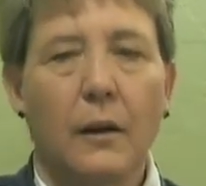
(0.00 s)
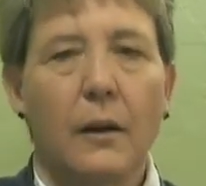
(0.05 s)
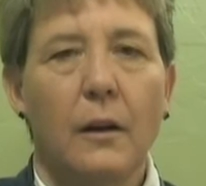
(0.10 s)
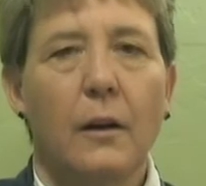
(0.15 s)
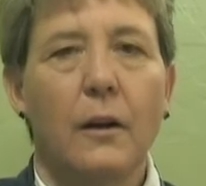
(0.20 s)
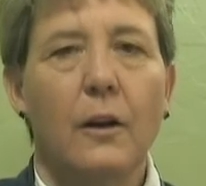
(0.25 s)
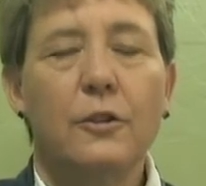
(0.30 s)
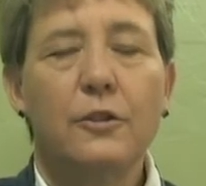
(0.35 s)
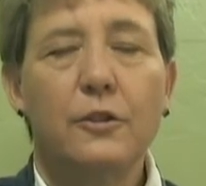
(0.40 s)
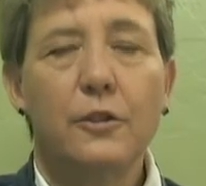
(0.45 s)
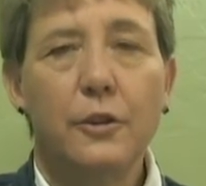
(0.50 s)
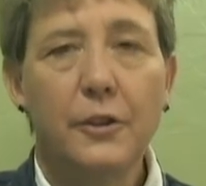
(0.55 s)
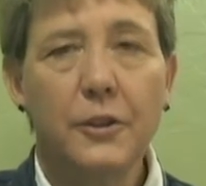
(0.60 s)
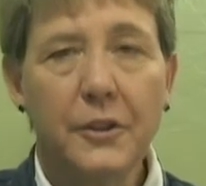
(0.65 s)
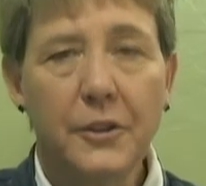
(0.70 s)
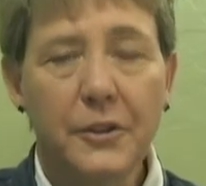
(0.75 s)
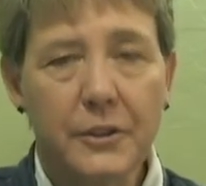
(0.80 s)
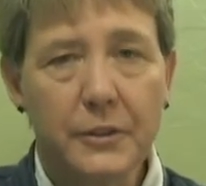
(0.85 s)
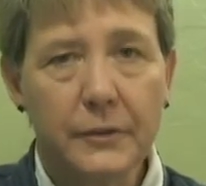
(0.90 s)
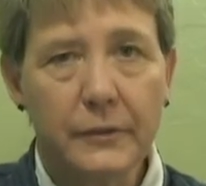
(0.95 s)

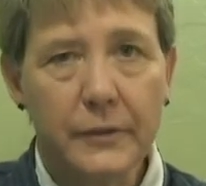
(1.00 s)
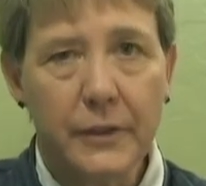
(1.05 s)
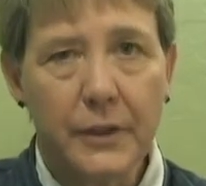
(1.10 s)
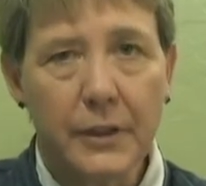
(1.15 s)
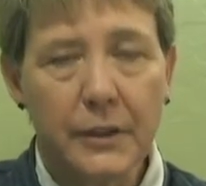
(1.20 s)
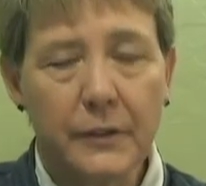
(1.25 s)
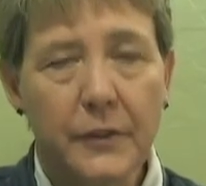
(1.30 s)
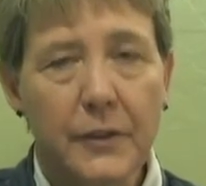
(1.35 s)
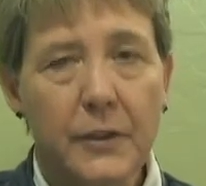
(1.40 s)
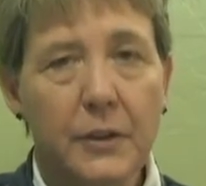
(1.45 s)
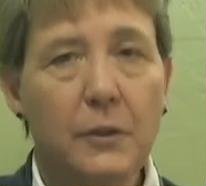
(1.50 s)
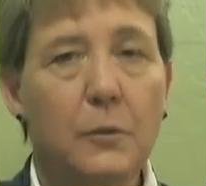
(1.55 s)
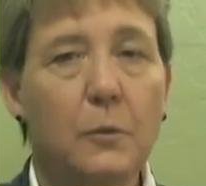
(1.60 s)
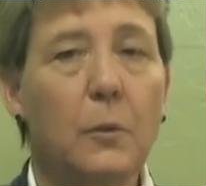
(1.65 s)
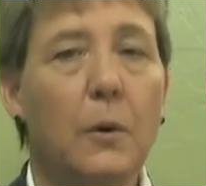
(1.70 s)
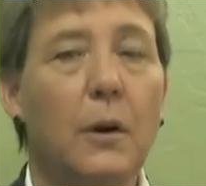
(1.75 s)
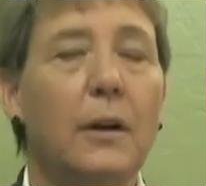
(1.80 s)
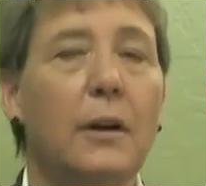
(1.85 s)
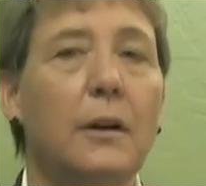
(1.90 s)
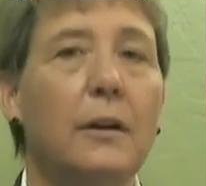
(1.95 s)
Alternatively, if you didn't
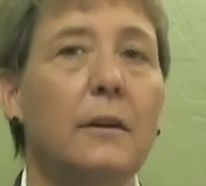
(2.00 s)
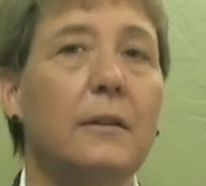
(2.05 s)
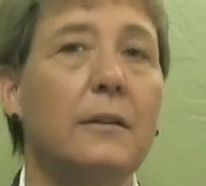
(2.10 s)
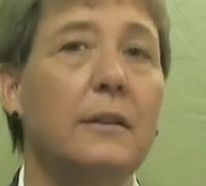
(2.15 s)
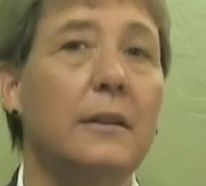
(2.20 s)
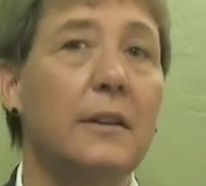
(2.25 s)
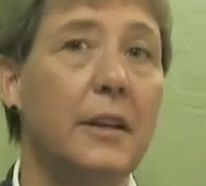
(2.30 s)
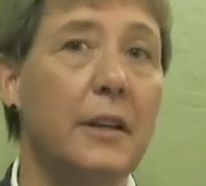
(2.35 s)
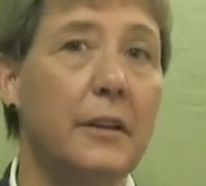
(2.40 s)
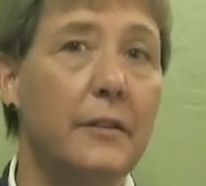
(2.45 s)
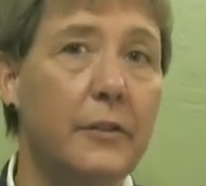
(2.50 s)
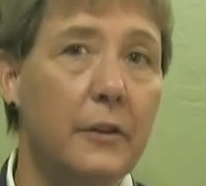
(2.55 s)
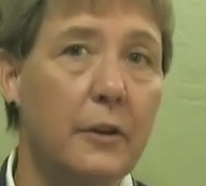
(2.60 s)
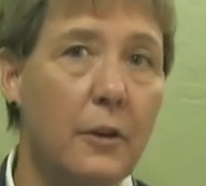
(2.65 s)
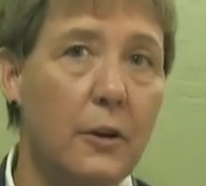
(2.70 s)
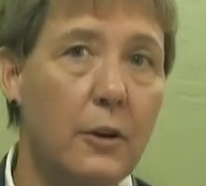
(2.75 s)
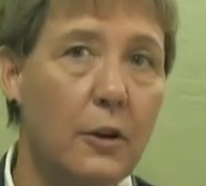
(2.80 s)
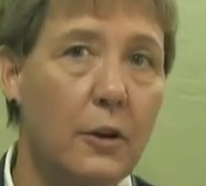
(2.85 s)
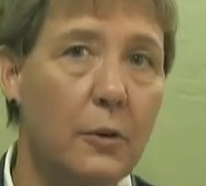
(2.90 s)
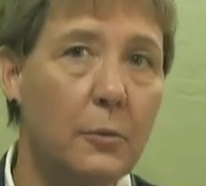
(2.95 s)
want to leave your
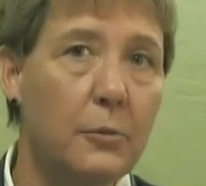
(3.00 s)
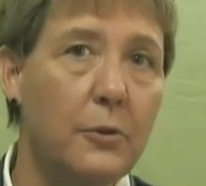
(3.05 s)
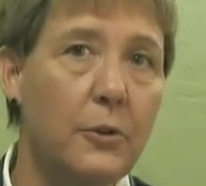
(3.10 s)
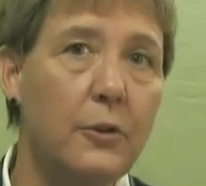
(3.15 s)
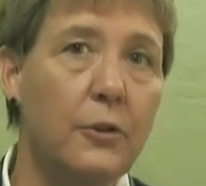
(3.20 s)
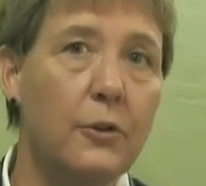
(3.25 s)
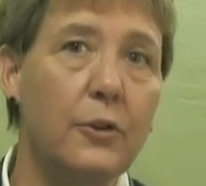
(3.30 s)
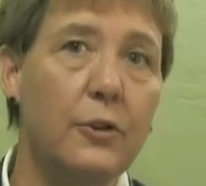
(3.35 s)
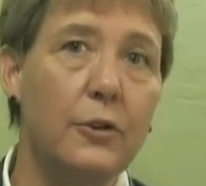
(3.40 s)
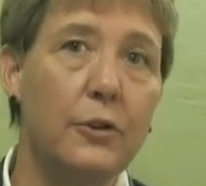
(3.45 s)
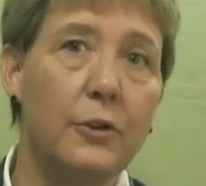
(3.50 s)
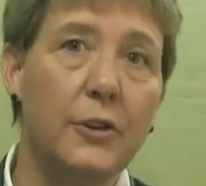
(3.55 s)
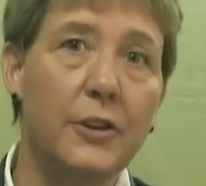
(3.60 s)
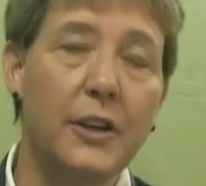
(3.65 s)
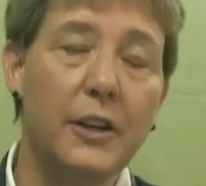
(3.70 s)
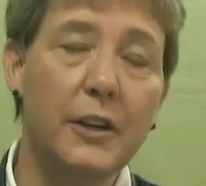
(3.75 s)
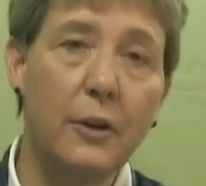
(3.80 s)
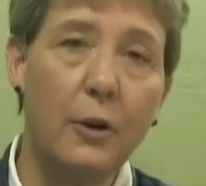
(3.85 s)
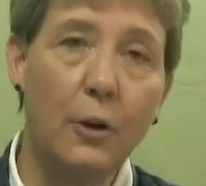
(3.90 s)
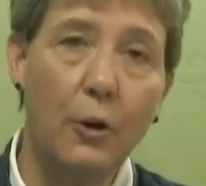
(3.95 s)
home, you could
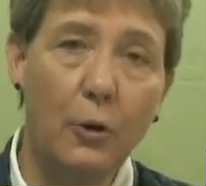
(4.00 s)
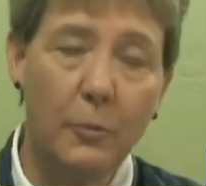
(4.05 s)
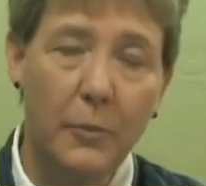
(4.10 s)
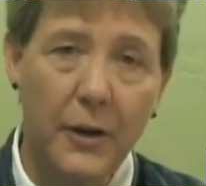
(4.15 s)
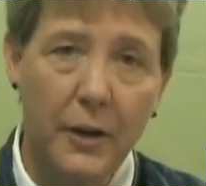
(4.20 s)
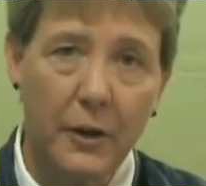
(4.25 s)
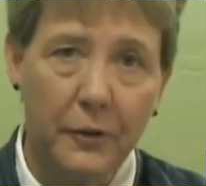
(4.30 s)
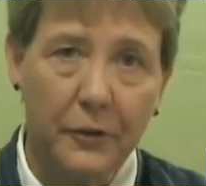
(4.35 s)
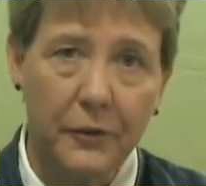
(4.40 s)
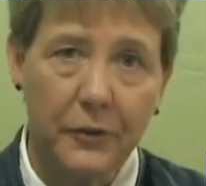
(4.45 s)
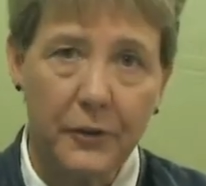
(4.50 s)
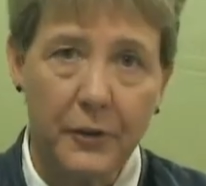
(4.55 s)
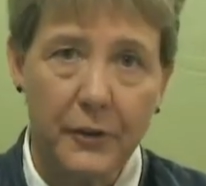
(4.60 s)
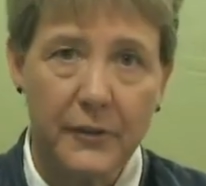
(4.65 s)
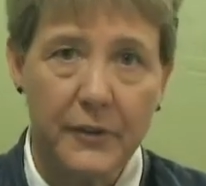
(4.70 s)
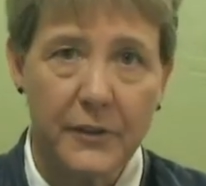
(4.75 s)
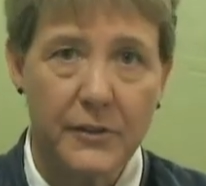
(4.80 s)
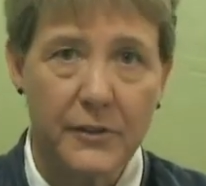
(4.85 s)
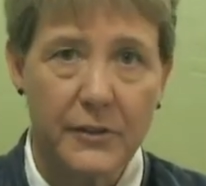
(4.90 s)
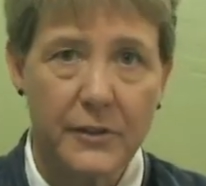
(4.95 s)
get home health
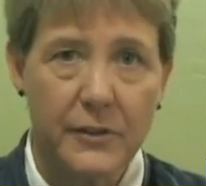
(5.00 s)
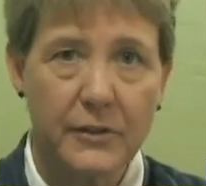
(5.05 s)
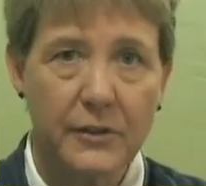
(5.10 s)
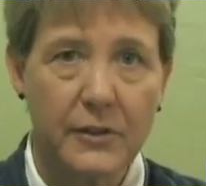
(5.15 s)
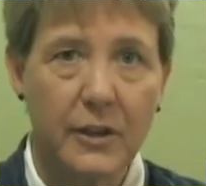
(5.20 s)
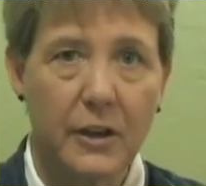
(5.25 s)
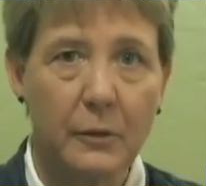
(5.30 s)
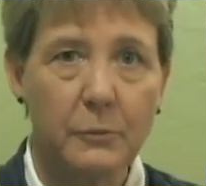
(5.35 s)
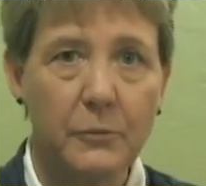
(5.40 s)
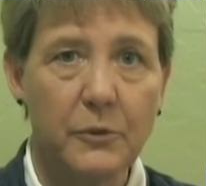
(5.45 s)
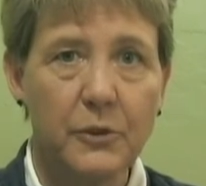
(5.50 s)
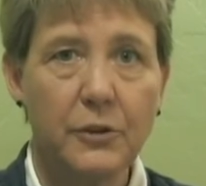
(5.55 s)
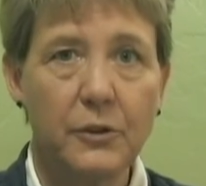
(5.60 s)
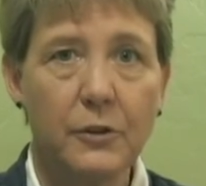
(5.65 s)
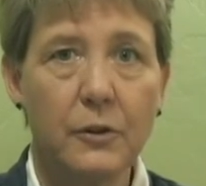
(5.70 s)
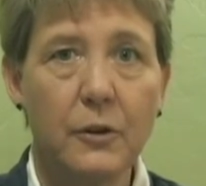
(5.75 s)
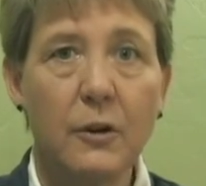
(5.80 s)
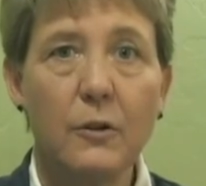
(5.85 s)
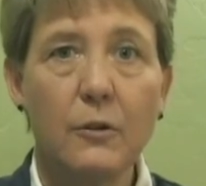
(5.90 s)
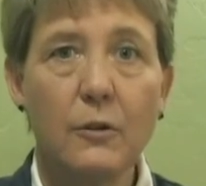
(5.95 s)
services come to
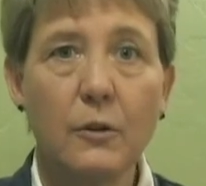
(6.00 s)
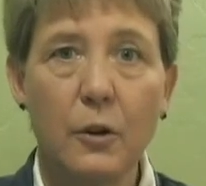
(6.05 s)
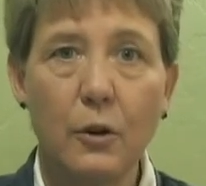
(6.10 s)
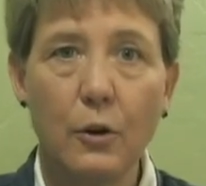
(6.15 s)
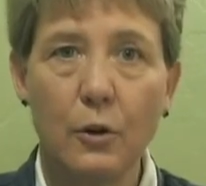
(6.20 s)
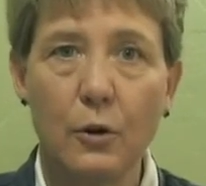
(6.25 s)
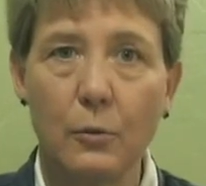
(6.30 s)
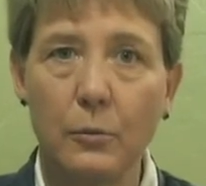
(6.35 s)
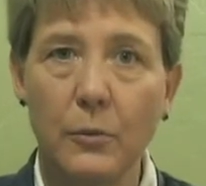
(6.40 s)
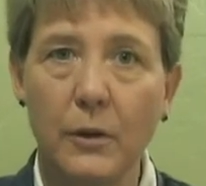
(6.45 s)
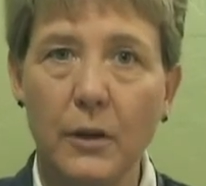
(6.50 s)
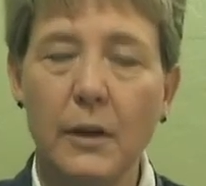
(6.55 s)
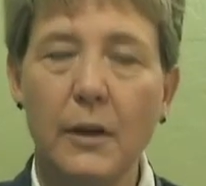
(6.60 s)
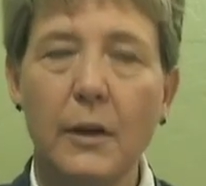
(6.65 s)
your own home,